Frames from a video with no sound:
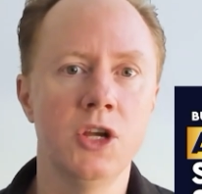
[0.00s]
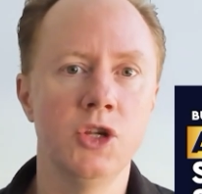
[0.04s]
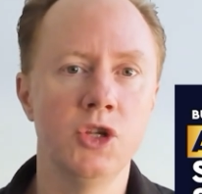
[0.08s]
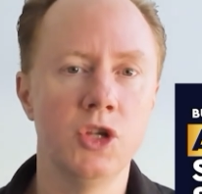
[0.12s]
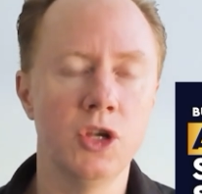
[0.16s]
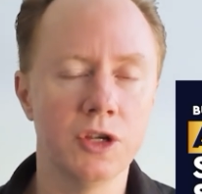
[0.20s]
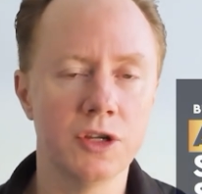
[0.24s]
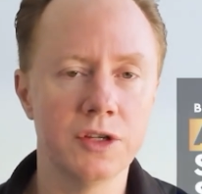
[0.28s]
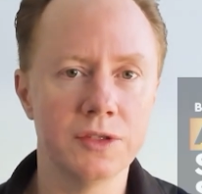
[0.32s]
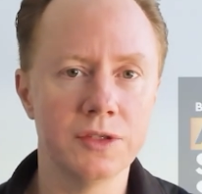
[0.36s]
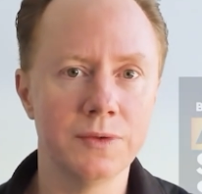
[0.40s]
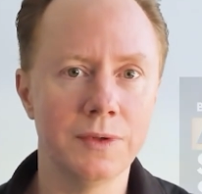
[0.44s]

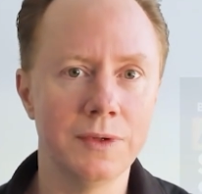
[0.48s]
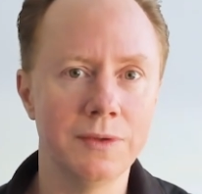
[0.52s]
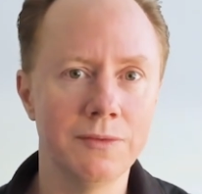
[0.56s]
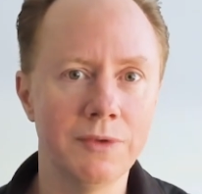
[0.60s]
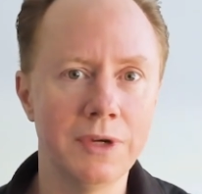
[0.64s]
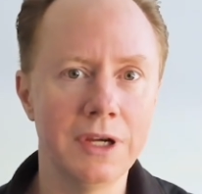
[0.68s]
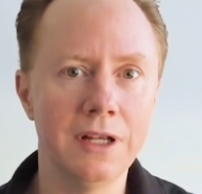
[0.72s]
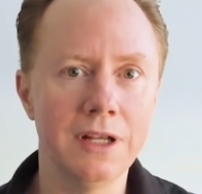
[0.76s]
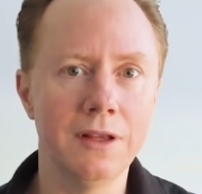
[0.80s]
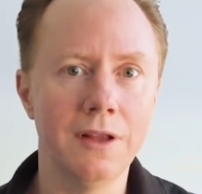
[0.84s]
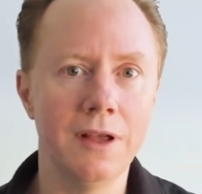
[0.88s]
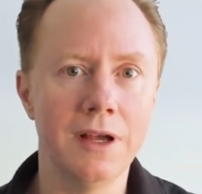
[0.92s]
because we
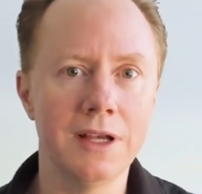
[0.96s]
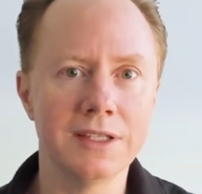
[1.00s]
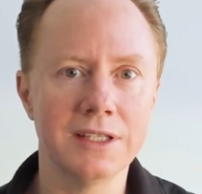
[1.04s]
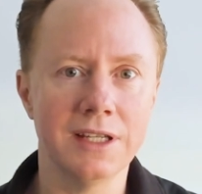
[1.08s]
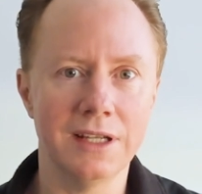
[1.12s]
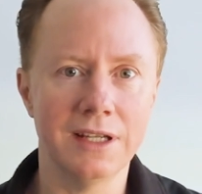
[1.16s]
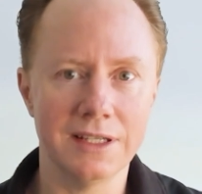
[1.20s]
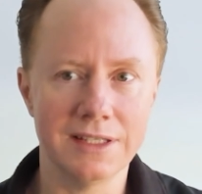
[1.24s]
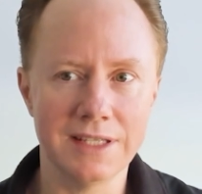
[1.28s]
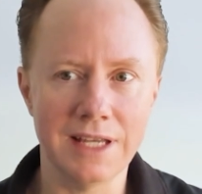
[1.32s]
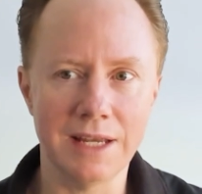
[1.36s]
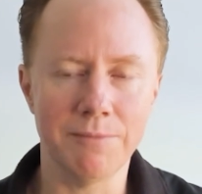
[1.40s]
realize
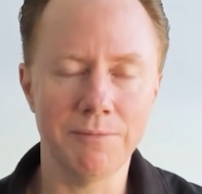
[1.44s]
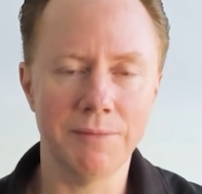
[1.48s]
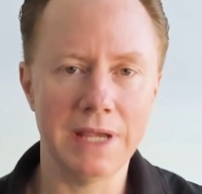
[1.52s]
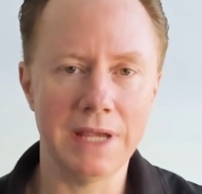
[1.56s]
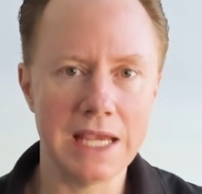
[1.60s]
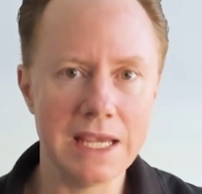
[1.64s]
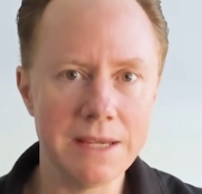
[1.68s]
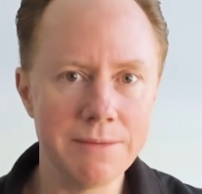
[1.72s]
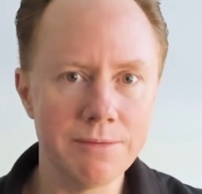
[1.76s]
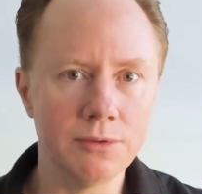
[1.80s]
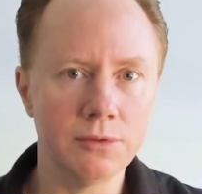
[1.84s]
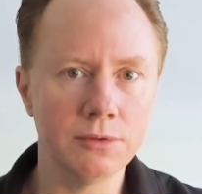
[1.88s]
that, I said,
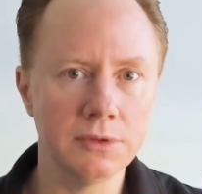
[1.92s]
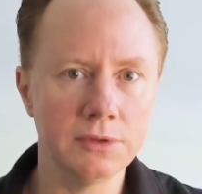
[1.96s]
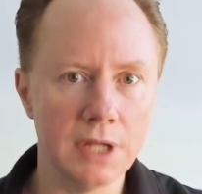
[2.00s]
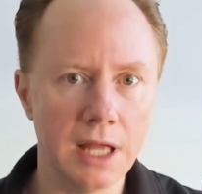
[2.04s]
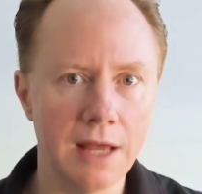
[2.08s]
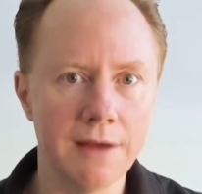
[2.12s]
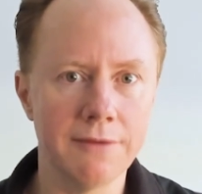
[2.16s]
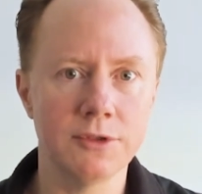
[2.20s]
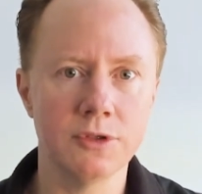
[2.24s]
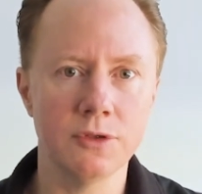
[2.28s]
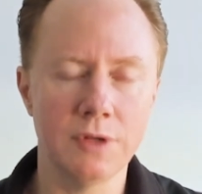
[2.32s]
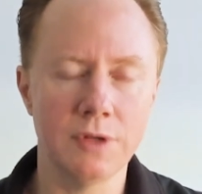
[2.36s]
people
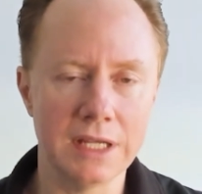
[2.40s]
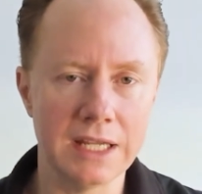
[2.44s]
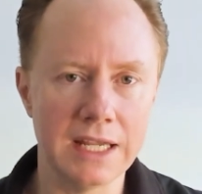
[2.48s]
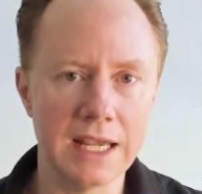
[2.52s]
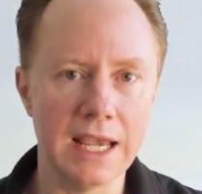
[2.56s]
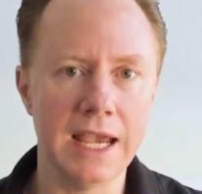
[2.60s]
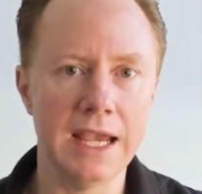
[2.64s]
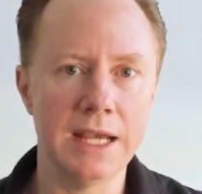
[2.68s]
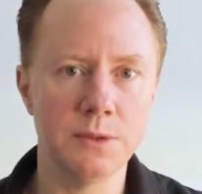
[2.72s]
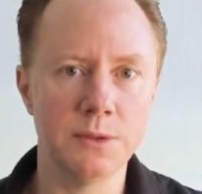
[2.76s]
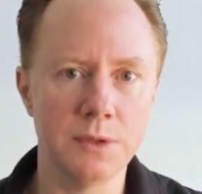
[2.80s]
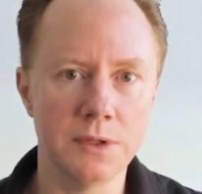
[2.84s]
love to
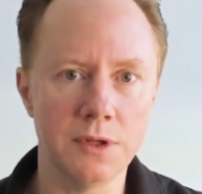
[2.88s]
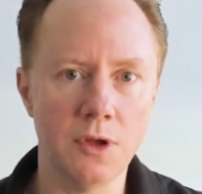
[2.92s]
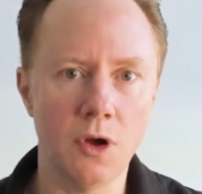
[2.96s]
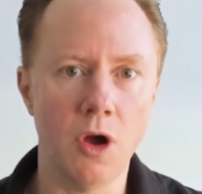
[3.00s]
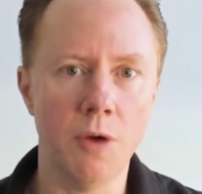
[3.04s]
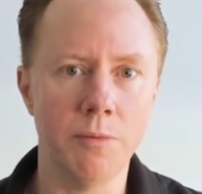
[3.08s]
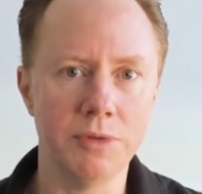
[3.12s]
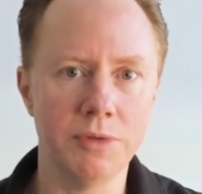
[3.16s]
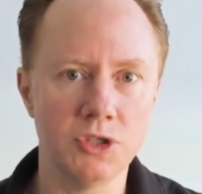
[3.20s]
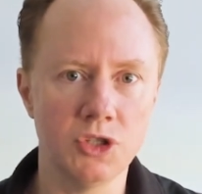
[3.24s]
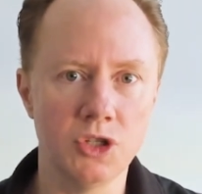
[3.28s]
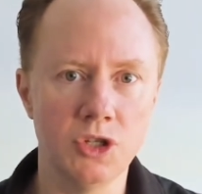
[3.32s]
engage with
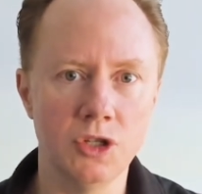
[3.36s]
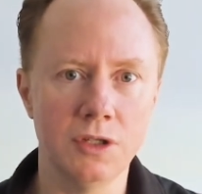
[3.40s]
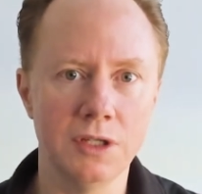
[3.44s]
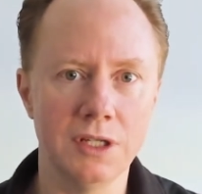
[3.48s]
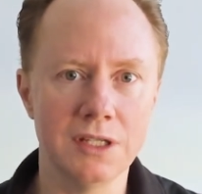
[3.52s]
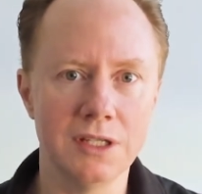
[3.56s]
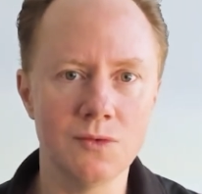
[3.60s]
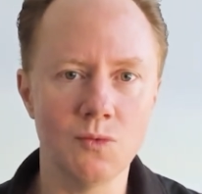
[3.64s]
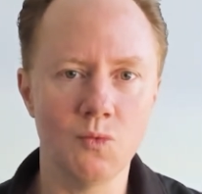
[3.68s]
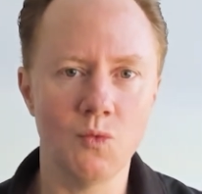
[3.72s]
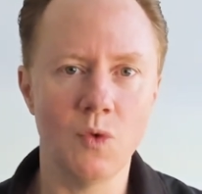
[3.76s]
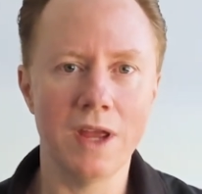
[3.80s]

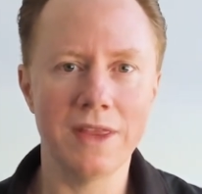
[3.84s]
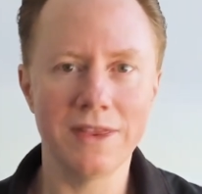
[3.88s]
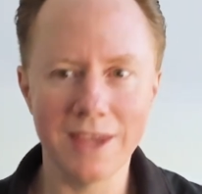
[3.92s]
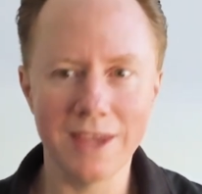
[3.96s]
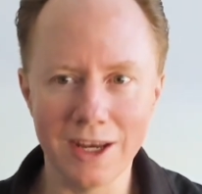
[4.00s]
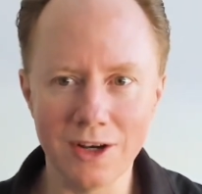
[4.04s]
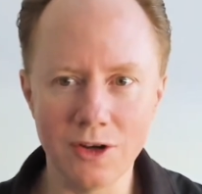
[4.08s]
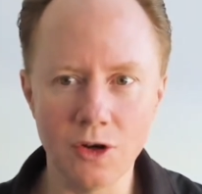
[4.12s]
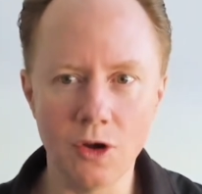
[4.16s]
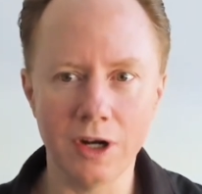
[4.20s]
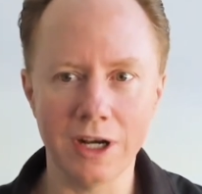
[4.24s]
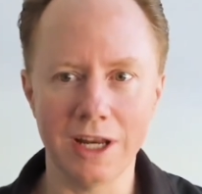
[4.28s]
opportunities when
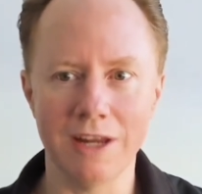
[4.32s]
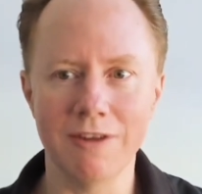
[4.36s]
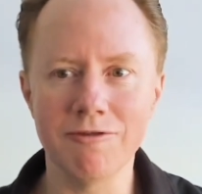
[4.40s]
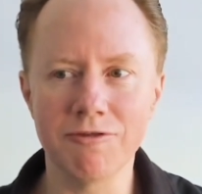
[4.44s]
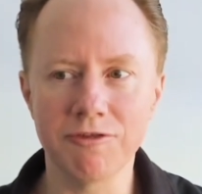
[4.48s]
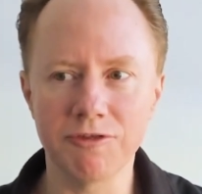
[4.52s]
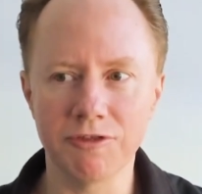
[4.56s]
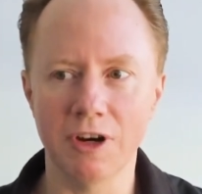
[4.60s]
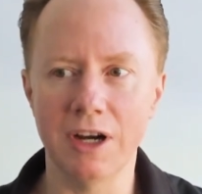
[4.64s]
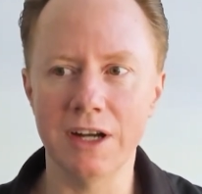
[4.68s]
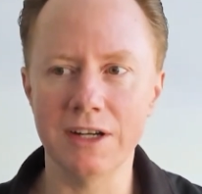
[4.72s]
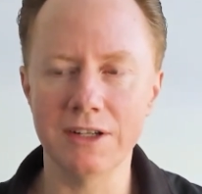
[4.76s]
they're not in
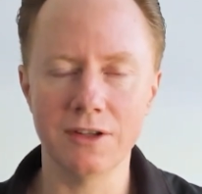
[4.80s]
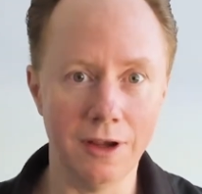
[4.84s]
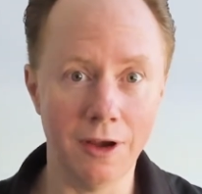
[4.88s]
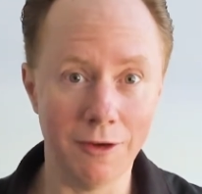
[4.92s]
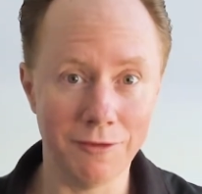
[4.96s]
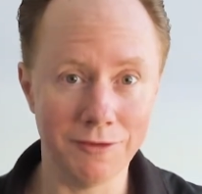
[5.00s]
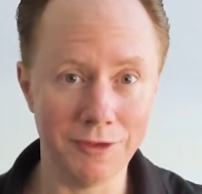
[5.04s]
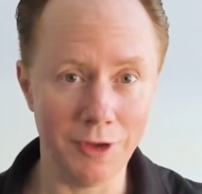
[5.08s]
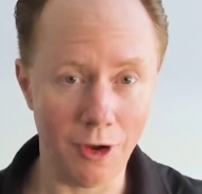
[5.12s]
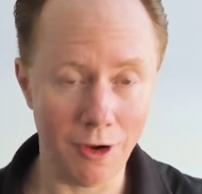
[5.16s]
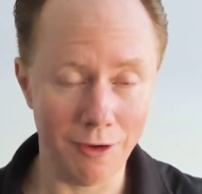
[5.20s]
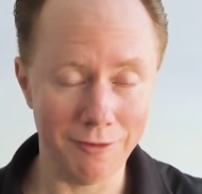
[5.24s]
front
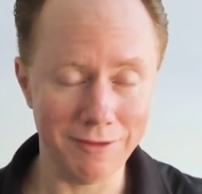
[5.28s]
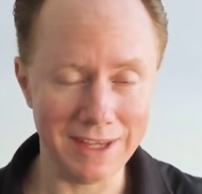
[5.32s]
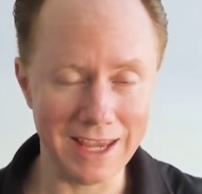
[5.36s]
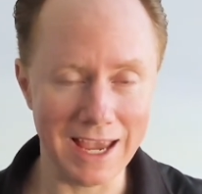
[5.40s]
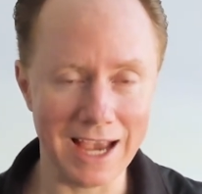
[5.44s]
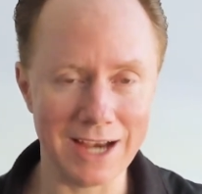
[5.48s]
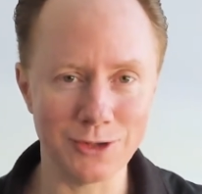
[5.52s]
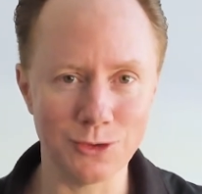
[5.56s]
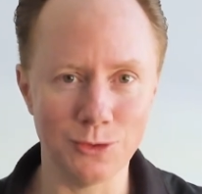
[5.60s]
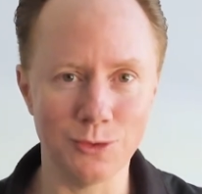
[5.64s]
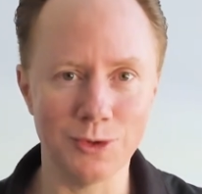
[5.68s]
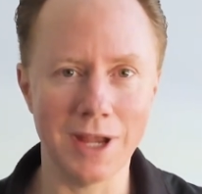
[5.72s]
of the
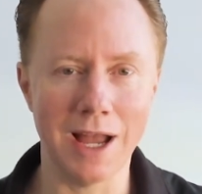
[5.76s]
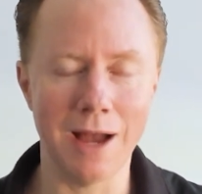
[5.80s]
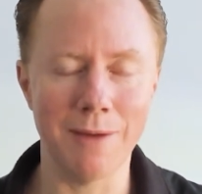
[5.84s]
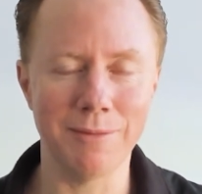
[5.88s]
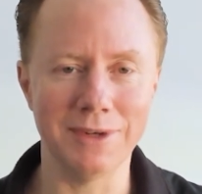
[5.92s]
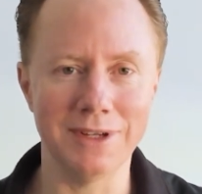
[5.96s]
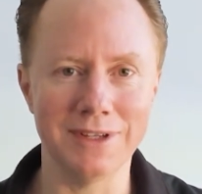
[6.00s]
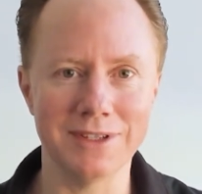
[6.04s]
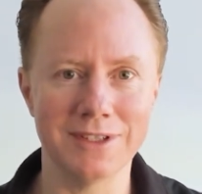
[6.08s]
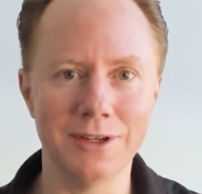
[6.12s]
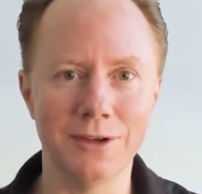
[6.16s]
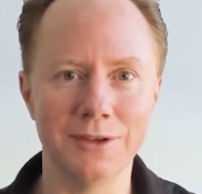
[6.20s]
actual
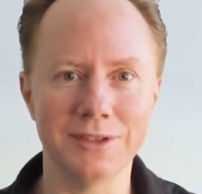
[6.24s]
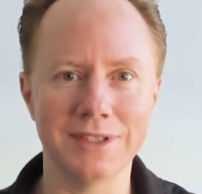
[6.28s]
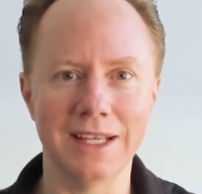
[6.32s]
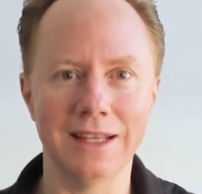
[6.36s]
company themselves.